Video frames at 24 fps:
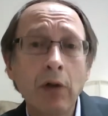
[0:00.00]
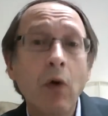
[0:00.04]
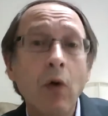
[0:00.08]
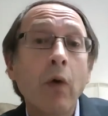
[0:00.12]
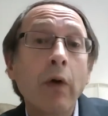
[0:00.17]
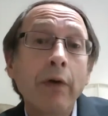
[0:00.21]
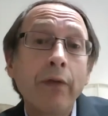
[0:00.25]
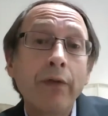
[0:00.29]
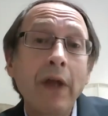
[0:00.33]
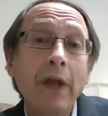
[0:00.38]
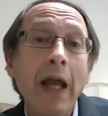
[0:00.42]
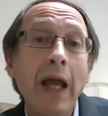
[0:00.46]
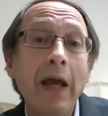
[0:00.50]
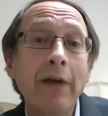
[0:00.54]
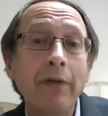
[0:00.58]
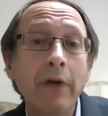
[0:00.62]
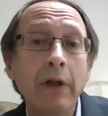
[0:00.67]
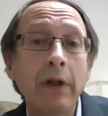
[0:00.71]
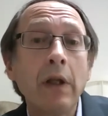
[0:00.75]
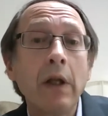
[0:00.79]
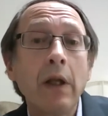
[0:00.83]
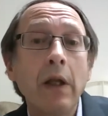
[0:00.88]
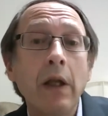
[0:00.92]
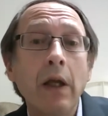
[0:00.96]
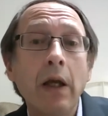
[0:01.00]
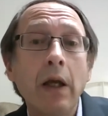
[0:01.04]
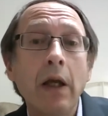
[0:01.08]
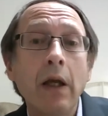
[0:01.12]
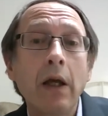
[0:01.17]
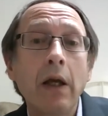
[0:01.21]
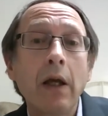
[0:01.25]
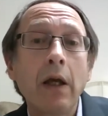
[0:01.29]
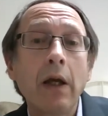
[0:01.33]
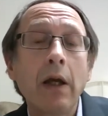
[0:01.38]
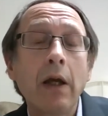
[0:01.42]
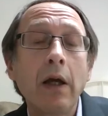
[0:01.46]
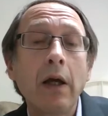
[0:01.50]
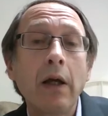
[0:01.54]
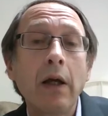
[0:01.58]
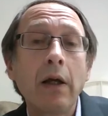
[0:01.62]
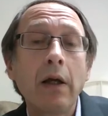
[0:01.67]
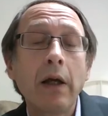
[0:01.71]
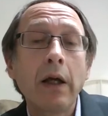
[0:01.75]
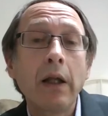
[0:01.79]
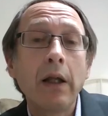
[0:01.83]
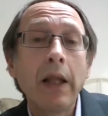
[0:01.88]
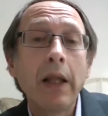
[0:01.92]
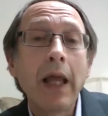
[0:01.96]
or if they have
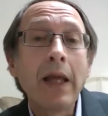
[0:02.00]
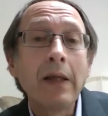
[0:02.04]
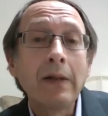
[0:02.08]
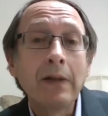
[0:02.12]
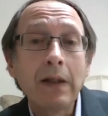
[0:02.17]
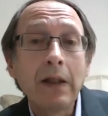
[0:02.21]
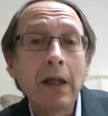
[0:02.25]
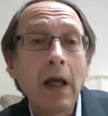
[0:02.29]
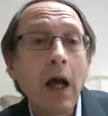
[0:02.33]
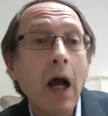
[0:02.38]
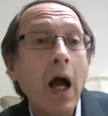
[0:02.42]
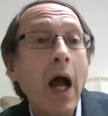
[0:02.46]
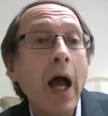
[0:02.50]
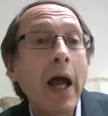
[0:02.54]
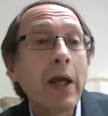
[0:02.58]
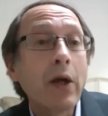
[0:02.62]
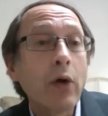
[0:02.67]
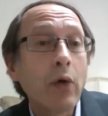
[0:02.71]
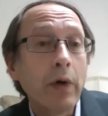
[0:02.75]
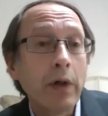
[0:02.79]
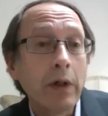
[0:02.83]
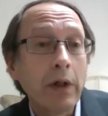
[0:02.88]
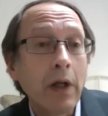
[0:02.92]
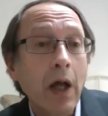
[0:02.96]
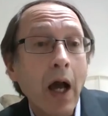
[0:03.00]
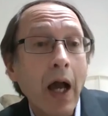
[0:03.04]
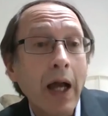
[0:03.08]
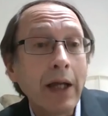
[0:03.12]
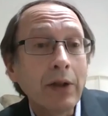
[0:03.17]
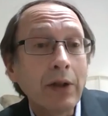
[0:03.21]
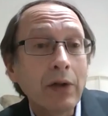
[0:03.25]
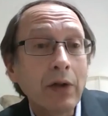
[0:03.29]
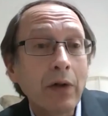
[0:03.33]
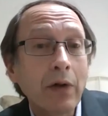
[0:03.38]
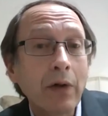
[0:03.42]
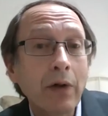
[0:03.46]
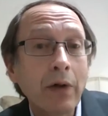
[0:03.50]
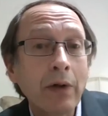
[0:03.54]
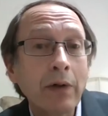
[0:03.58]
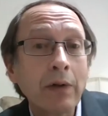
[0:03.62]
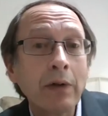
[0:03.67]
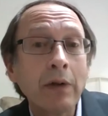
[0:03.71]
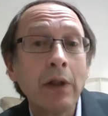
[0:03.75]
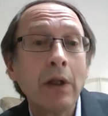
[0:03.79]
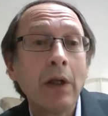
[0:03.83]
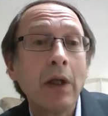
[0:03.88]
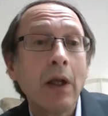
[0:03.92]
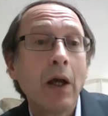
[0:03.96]
a lazy eye or an eye
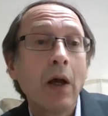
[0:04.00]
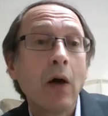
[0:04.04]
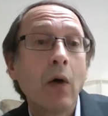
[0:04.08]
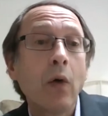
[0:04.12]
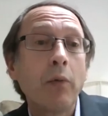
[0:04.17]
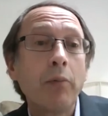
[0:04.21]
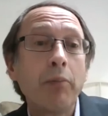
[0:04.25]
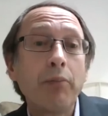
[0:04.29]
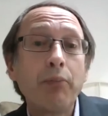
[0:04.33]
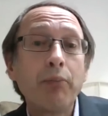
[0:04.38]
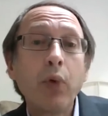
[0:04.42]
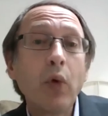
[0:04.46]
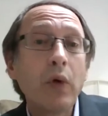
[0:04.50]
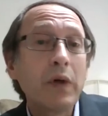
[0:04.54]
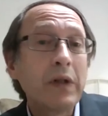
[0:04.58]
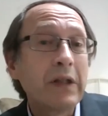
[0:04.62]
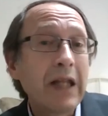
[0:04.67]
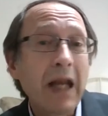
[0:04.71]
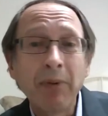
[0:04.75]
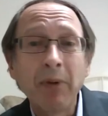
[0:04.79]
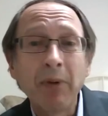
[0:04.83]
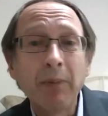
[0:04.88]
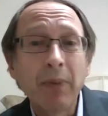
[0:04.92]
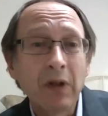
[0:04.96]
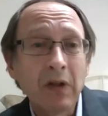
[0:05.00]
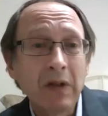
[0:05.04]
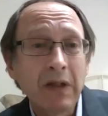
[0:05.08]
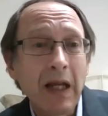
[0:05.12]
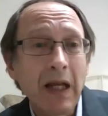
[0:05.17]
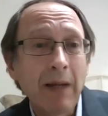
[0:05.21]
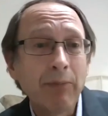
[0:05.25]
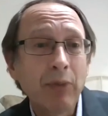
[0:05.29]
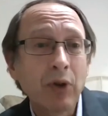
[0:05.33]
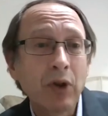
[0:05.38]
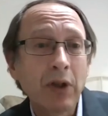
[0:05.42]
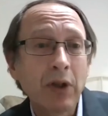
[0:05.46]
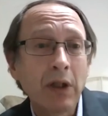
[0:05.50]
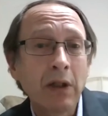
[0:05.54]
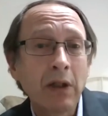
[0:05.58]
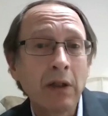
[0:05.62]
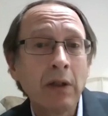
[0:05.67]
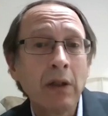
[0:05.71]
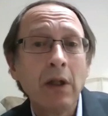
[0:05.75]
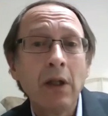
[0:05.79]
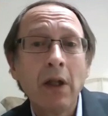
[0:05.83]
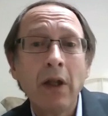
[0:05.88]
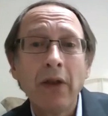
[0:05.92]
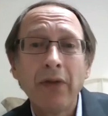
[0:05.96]
turn or poor depth perception.